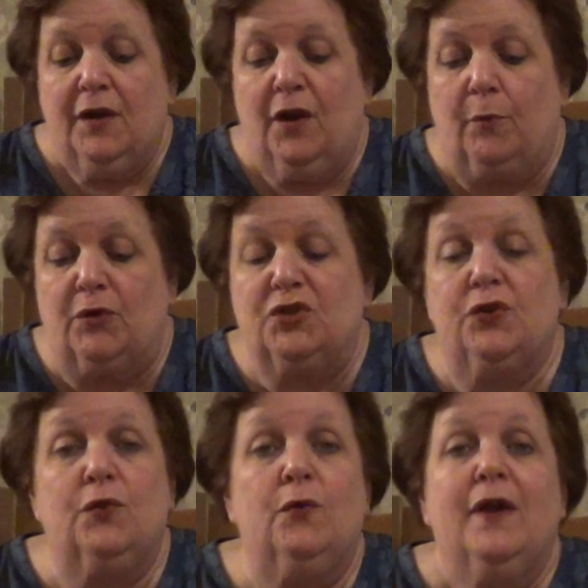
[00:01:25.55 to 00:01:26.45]
Number
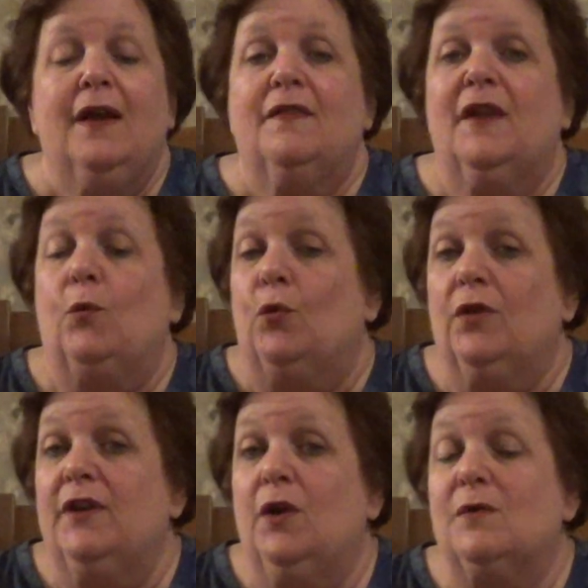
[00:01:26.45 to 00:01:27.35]
two, they
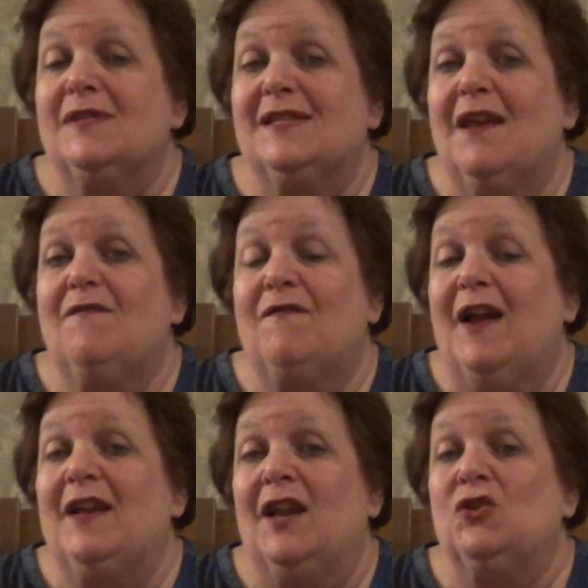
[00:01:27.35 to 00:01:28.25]
really don't set
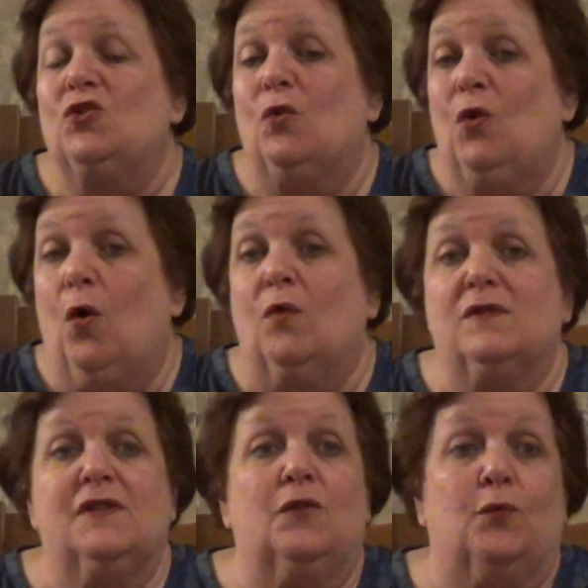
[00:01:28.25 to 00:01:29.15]
financial
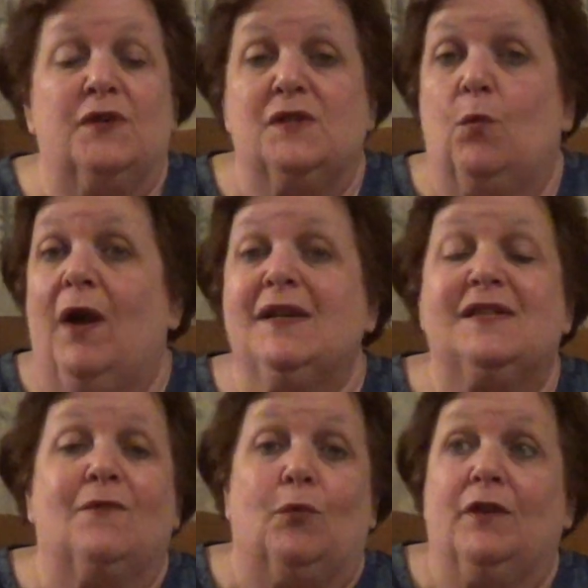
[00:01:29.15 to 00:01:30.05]
goals. And the reason why is
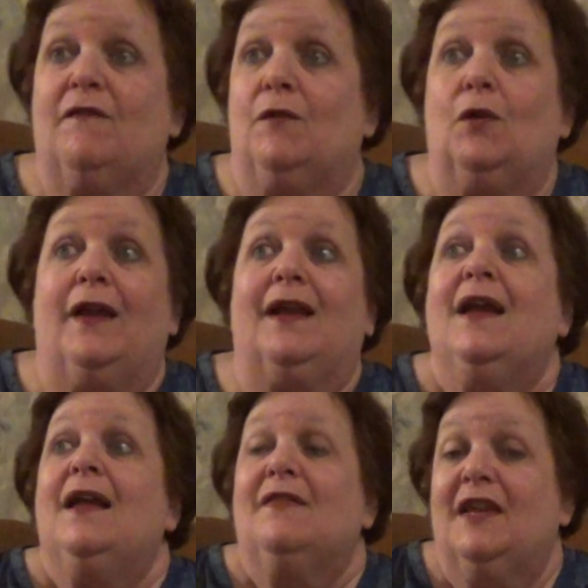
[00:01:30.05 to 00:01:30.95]
they really feel like
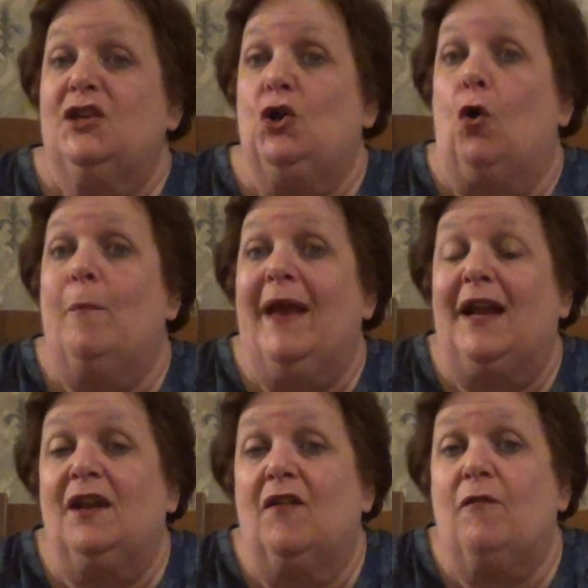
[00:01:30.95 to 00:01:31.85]
they don't
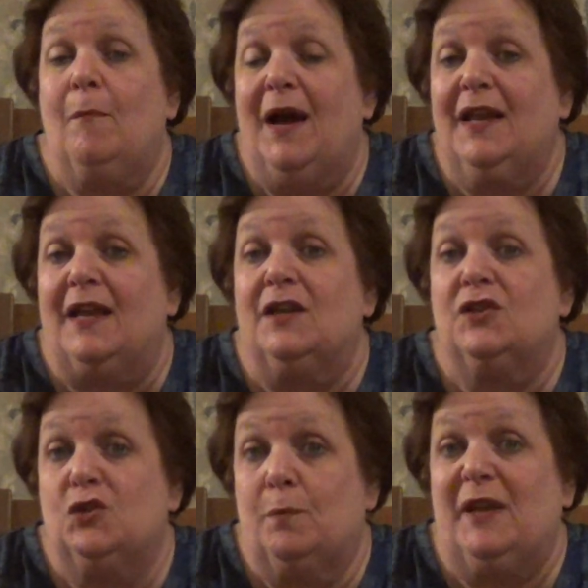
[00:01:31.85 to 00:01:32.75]
make enough money
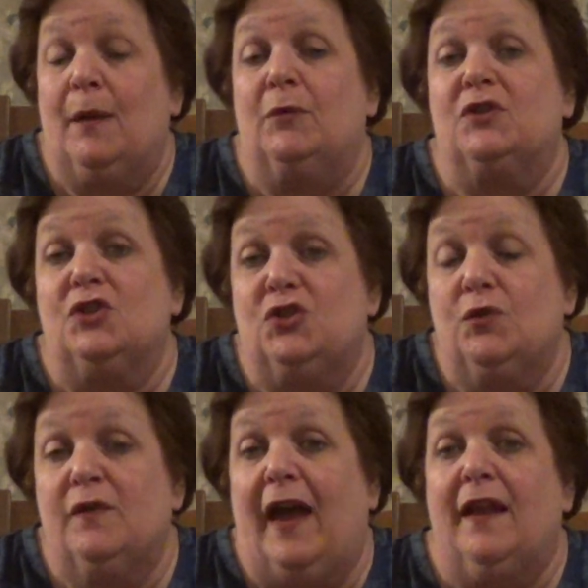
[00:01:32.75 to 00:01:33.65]
to be able to
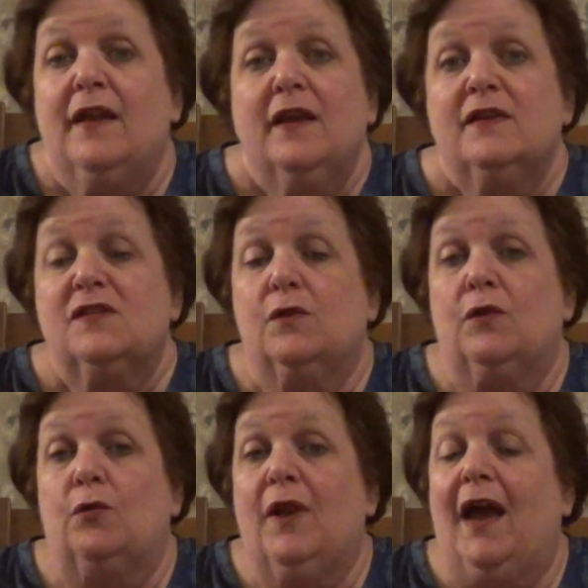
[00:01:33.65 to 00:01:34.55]
do that. So
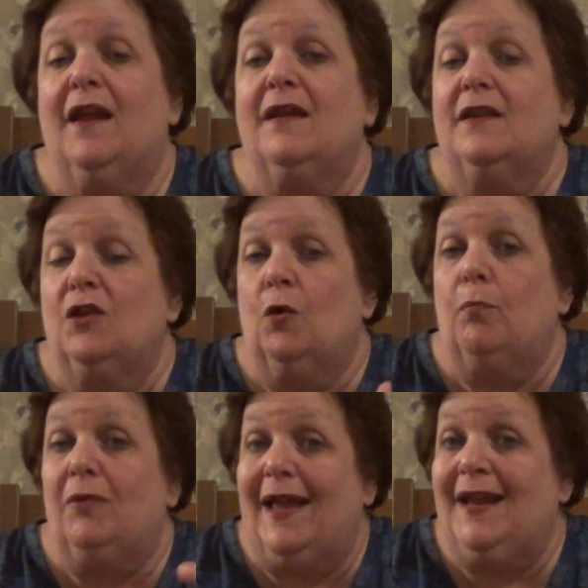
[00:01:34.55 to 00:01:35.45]
they're not, you know,
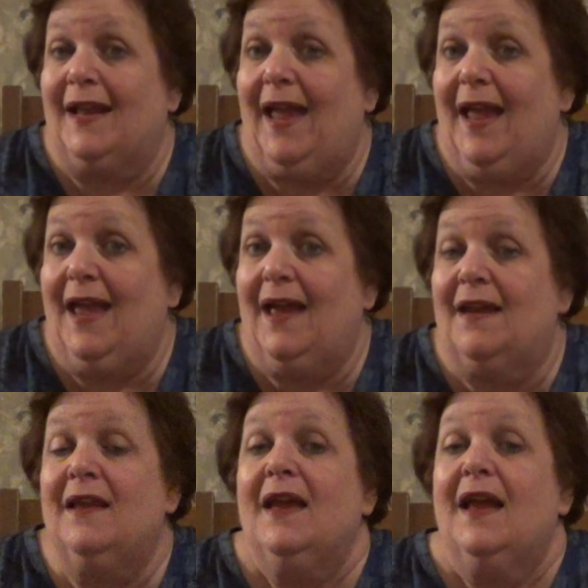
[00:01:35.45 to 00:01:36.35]
planning
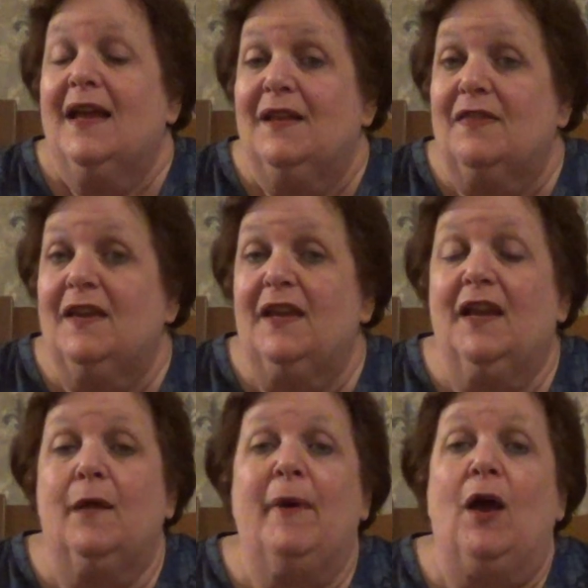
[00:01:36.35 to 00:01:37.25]
ahead and
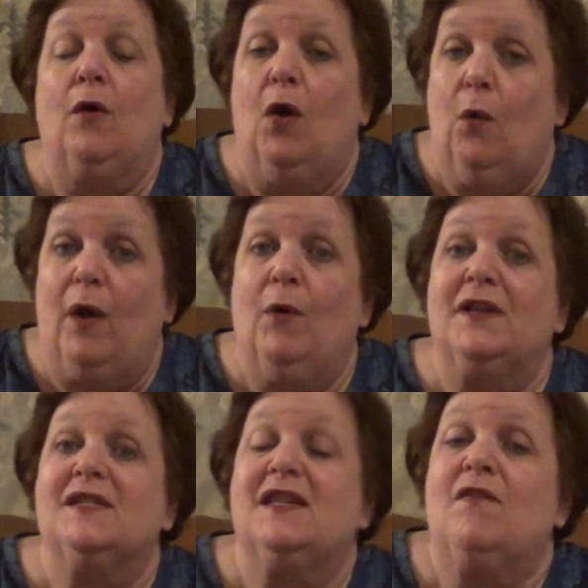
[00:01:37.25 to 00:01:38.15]
thinking about, oh, I
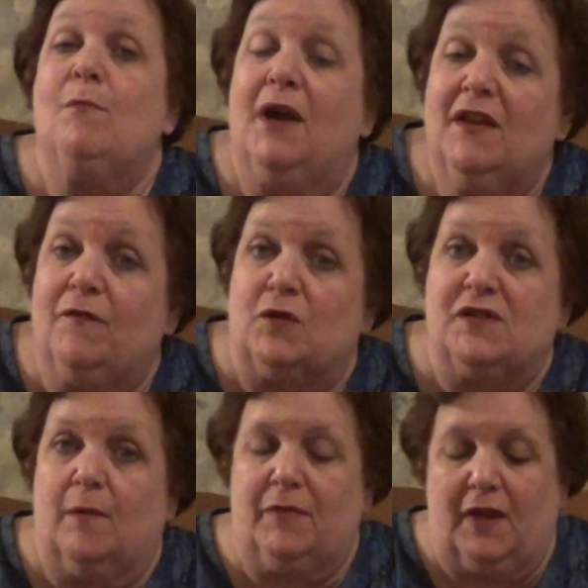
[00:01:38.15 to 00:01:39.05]
want to save money for
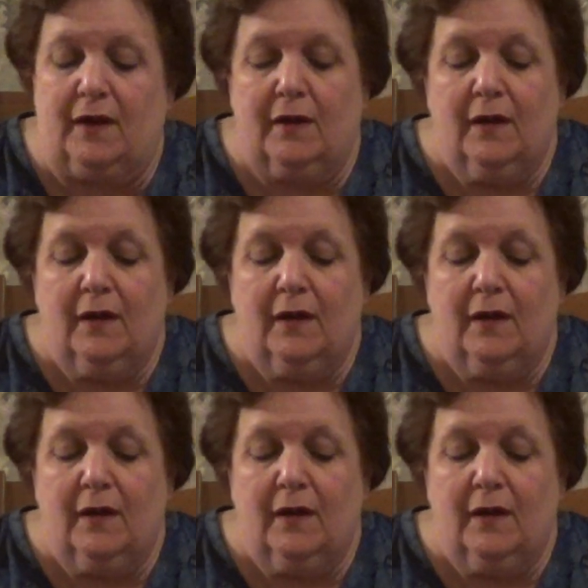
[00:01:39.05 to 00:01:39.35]
something.